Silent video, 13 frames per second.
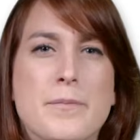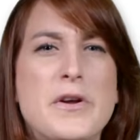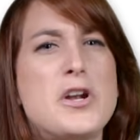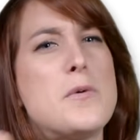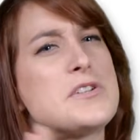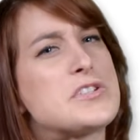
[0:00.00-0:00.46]

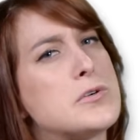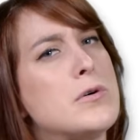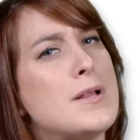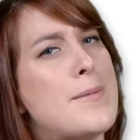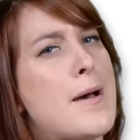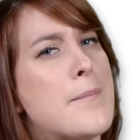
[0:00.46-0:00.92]
But you know what's
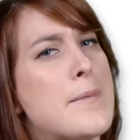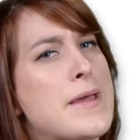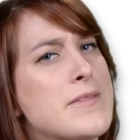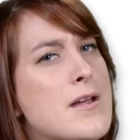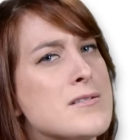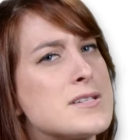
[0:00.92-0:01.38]
cool about
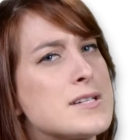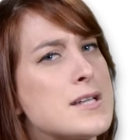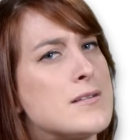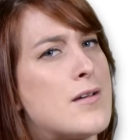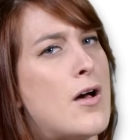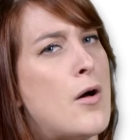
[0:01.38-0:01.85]
being the artsy
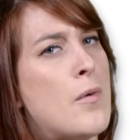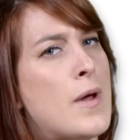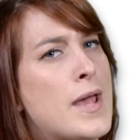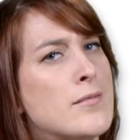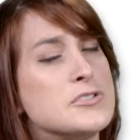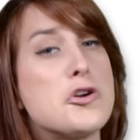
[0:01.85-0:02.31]
kid in the hallway?